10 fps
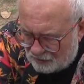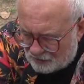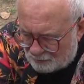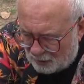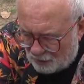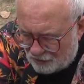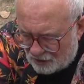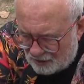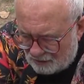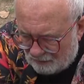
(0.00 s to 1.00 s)

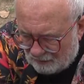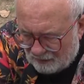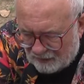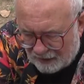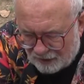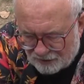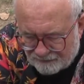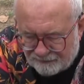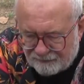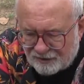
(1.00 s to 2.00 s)
splodging, and it's
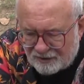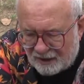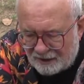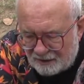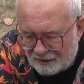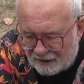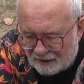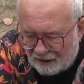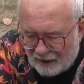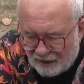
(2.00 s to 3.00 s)
starting to
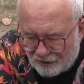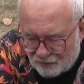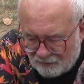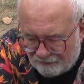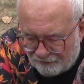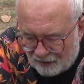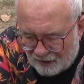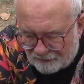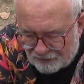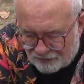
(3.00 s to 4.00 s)
get larger and fill
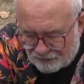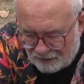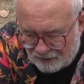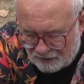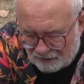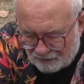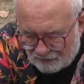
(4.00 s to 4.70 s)
out the screen.